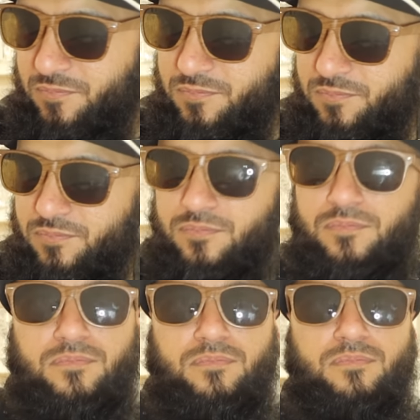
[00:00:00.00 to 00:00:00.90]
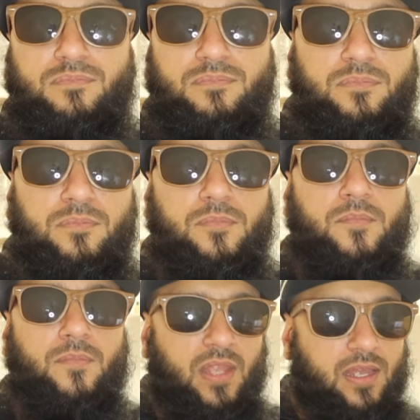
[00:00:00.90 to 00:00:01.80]
Any clue or
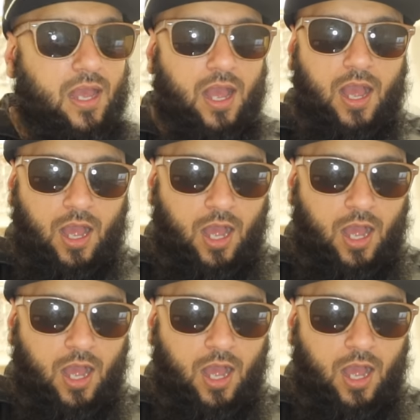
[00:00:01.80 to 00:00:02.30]
any option?